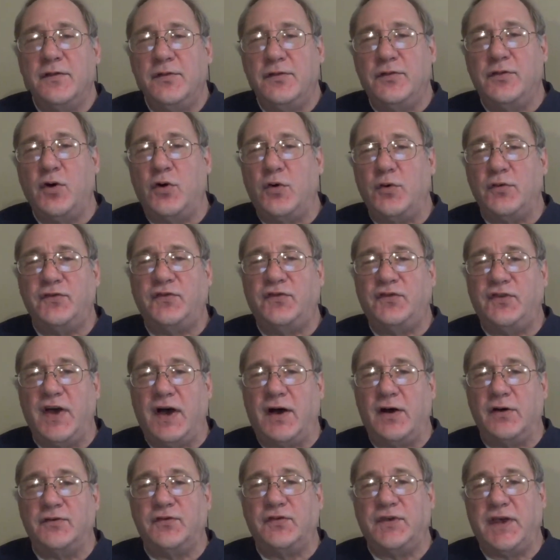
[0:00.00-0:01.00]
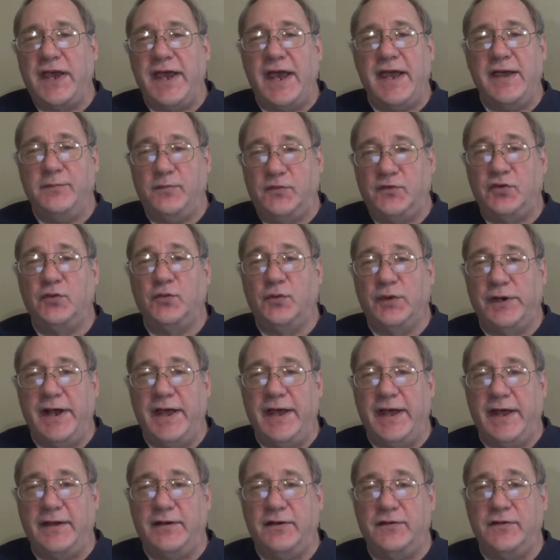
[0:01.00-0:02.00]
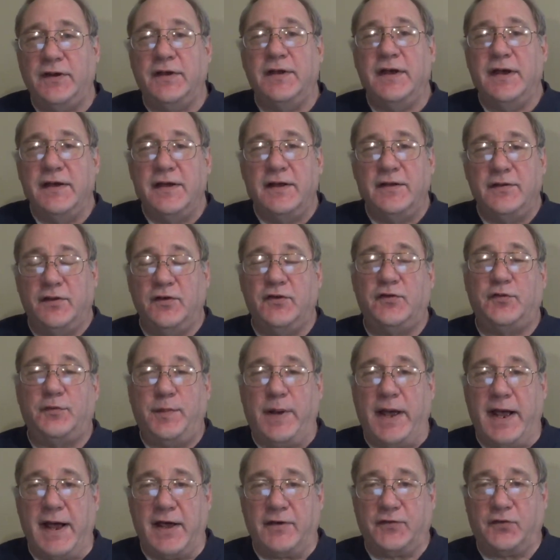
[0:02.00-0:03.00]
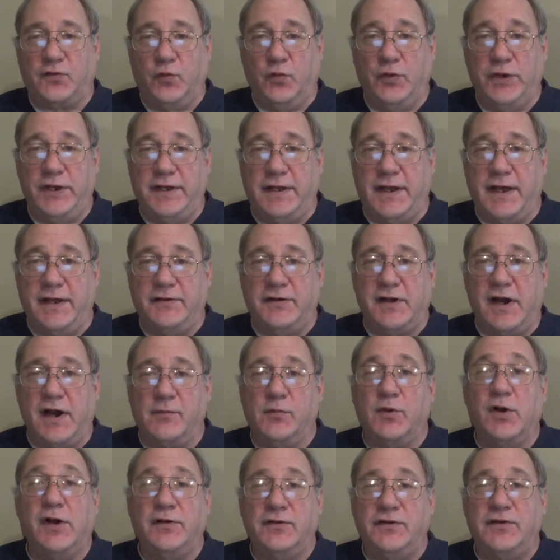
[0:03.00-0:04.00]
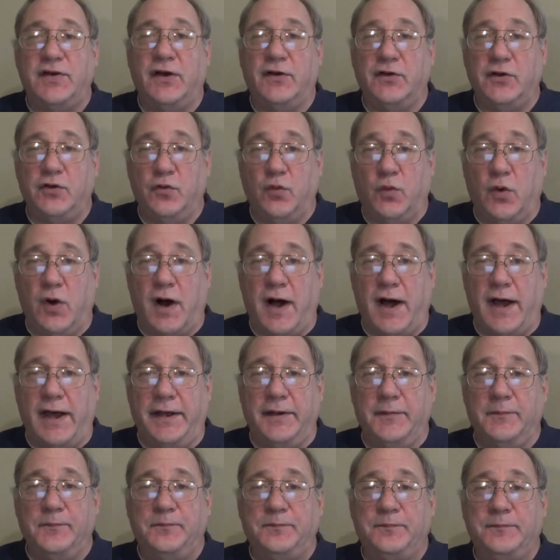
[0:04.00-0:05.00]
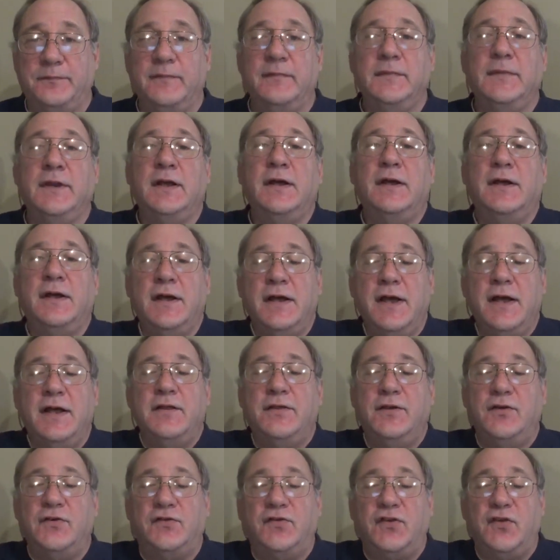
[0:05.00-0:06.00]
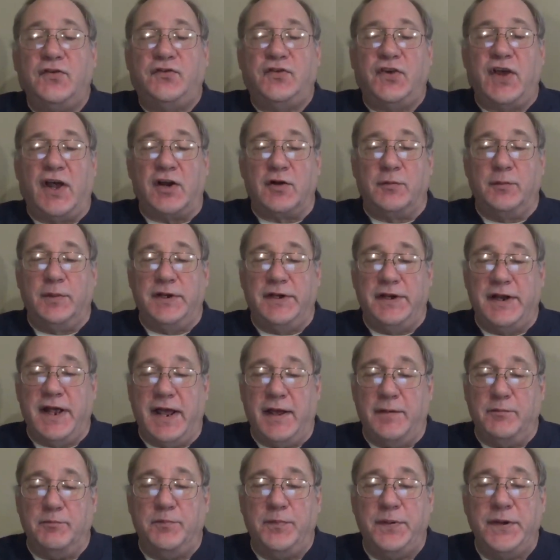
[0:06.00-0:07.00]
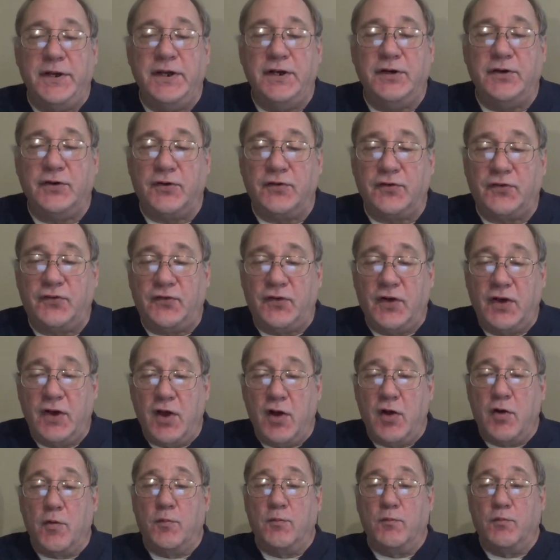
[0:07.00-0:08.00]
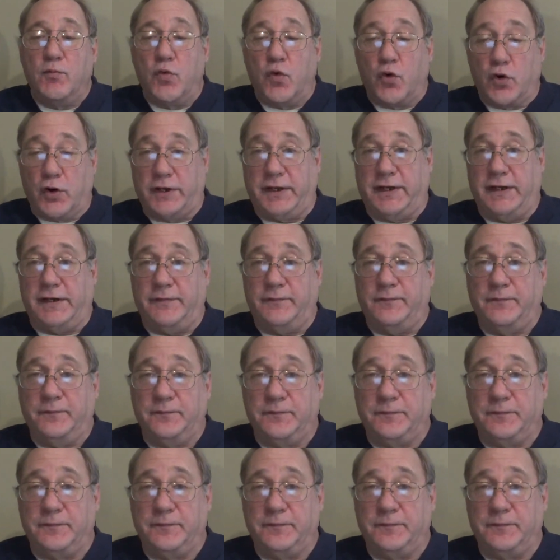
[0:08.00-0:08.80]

those doubts came to an end this past weekend, and I'm going to tell you why. There's a gentleman named Piers Morgan